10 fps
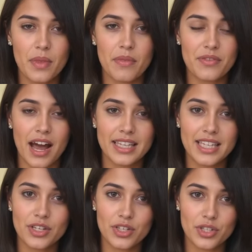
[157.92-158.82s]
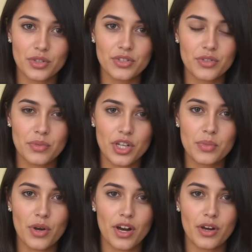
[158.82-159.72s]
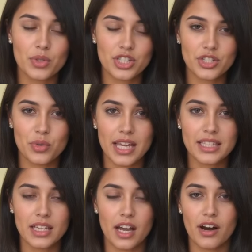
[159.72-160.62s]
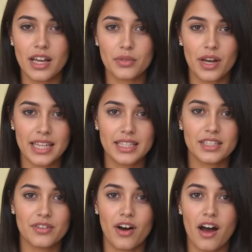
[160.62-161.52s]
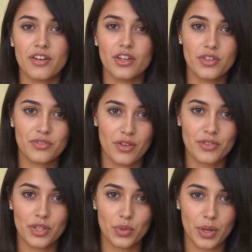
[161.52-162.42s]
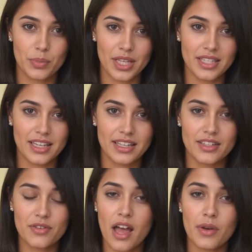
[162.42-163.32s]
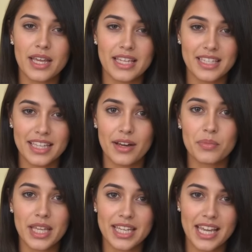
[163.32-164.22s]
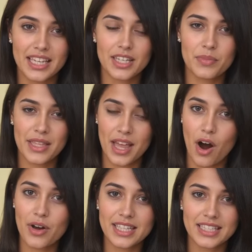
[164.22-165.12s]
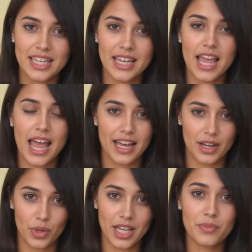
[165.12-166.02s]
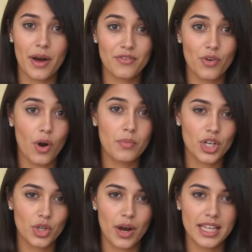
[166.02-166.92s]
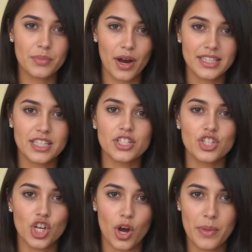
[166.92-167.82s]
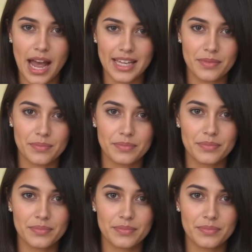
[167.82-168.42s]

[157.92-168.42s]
Finally, good news from Cuba, which has granted early release to 553 prisoners following a deal mediated by the Holy See and agreed by former U.S. President Joe Biden.